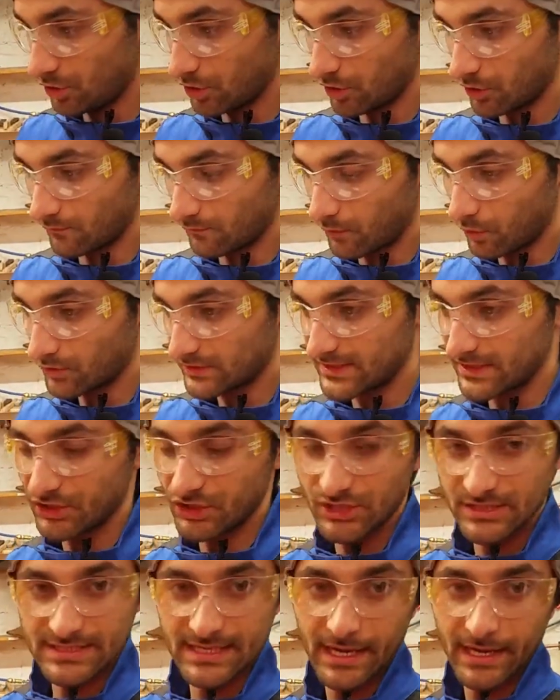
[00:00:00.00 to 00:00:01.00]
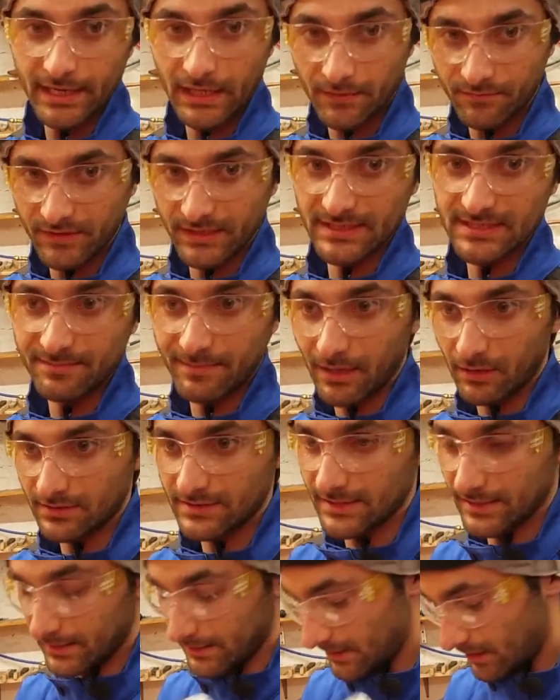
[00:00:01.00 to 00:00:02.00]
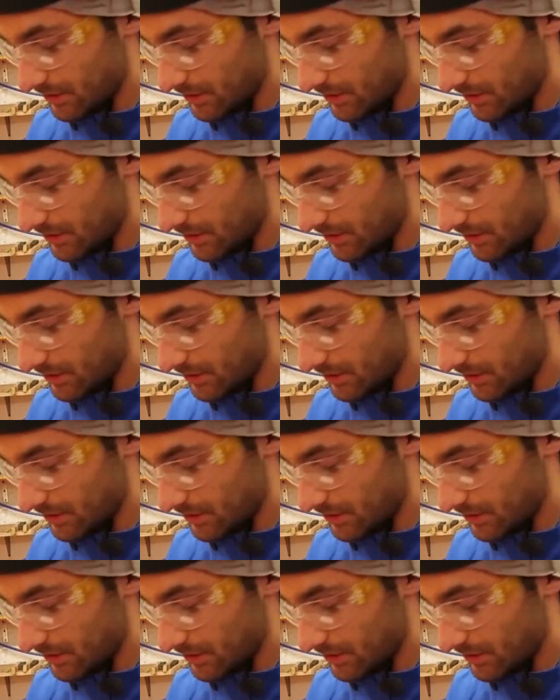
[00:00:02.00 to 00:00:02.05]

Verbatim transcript: your voltage is high enough that it's melting and